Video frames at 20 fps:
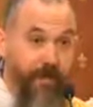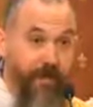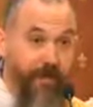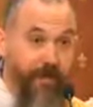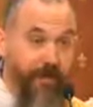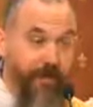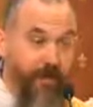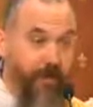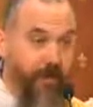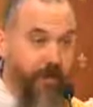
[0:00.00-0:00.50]

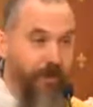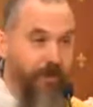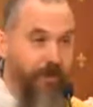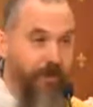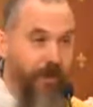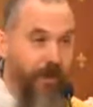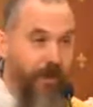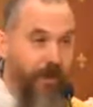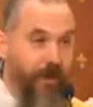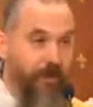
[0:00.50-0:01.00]
And so
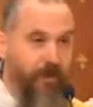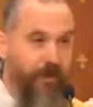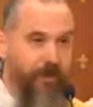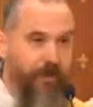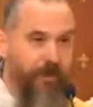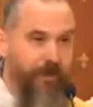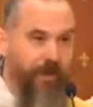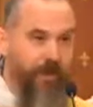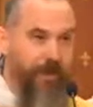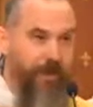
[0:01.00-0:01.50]
then, how is
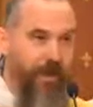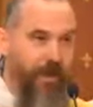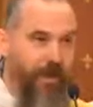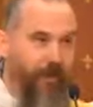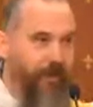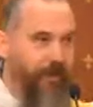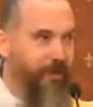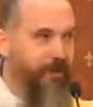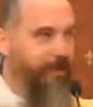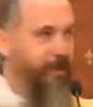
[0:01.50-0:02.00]
it that
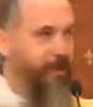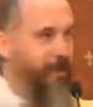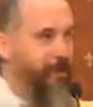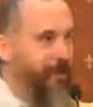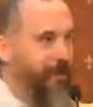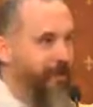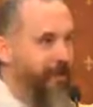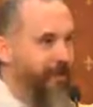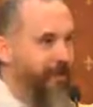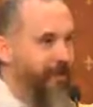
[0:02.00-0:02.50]
Thomas
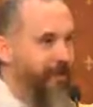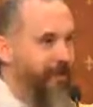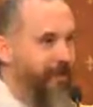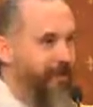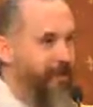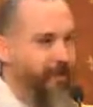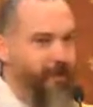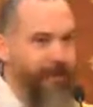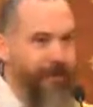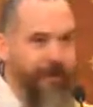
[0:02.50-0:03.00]

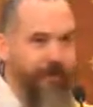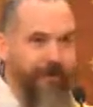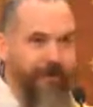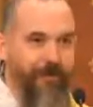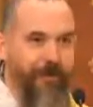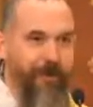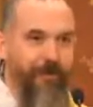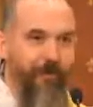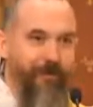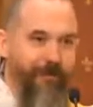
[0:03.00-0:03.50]
is,
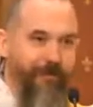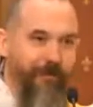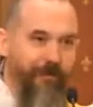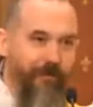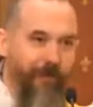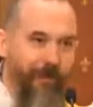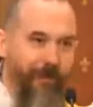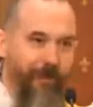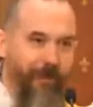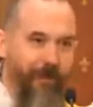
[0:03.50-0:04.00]

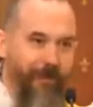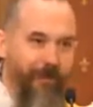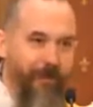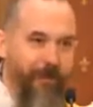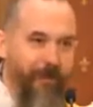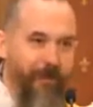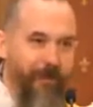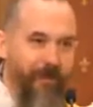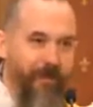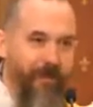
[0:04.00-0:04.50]
you
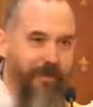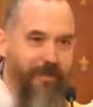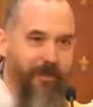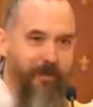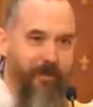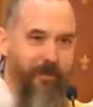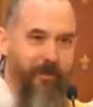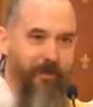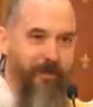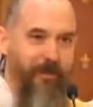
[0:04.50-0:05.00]
know, it's
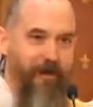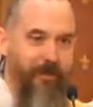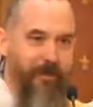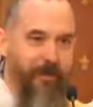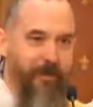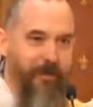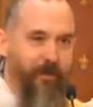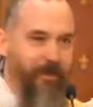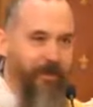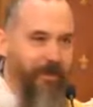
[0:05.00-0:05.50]
said of
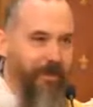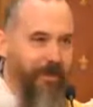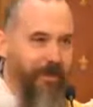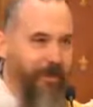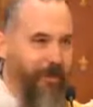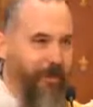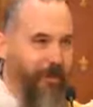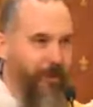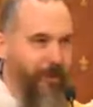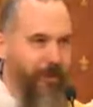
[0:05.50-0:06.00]
Thomas when, uh,
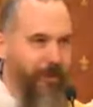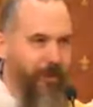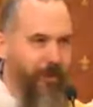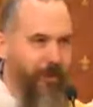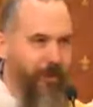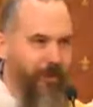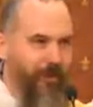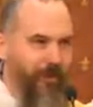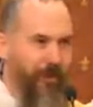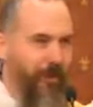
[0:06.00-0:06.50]
you know, he
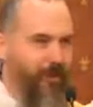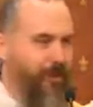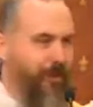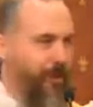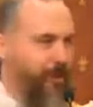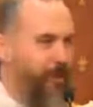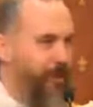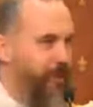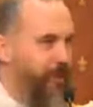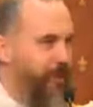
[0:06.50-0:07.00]
says, Well, I will
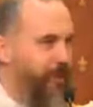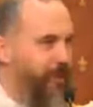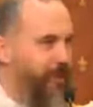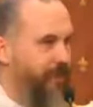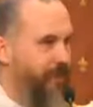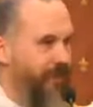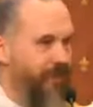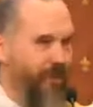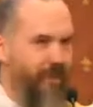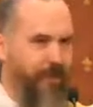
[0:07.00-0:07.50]
not believe
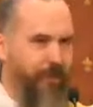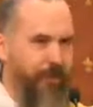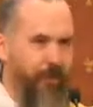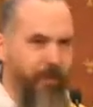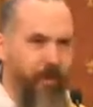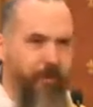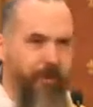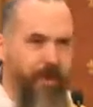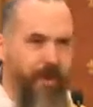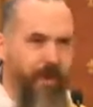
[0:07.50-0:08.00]
unless I can
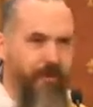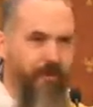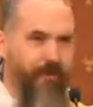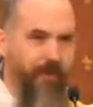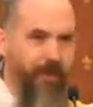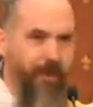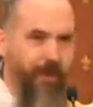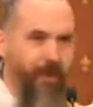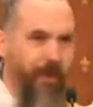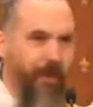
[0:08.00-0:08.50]
put my
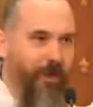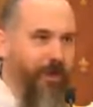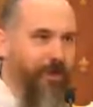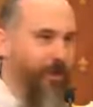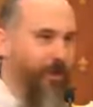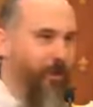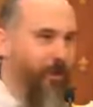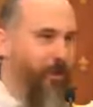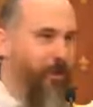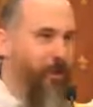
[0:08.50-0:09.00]
finger
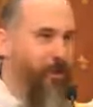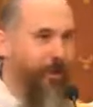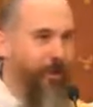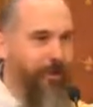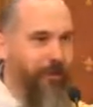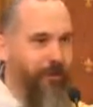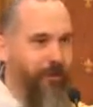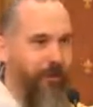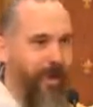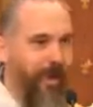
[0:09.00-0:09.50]
into the
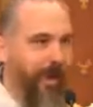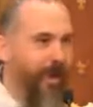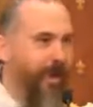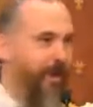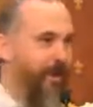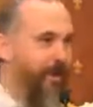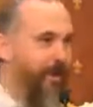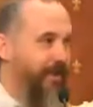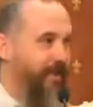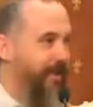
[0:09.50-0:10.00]
hole and my
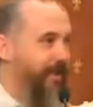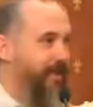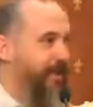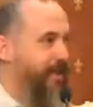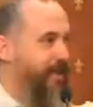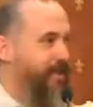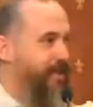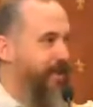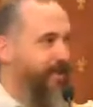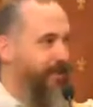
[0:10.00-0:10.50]
hand into
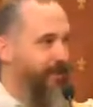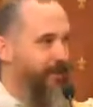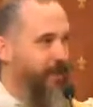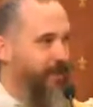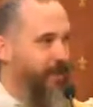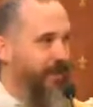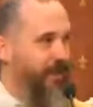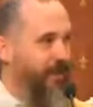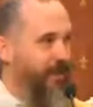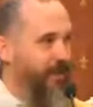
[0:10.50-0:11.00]
the side of